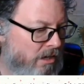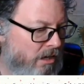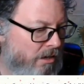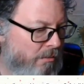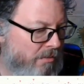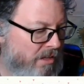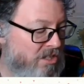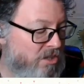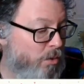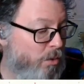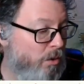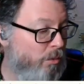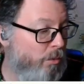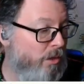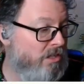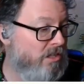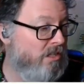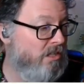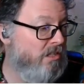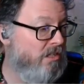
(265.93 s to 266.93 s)
this one,
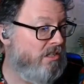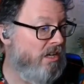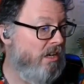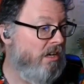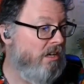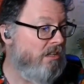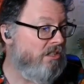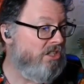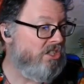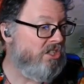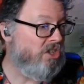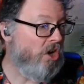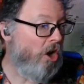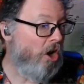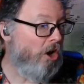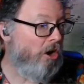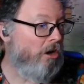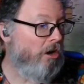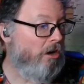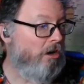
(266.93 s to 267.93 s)
which is
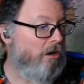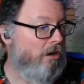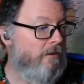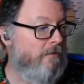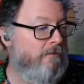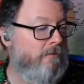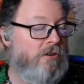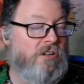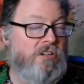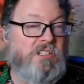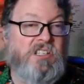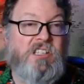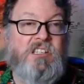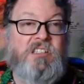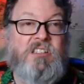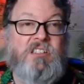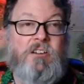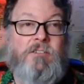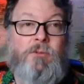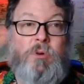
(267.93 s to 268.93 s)
Star versus
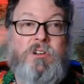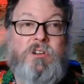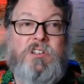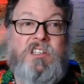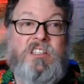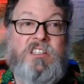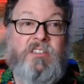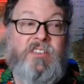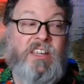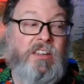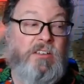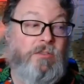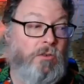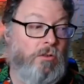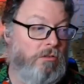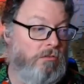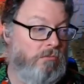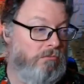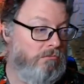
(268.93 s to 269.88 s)
the Forces of Evil.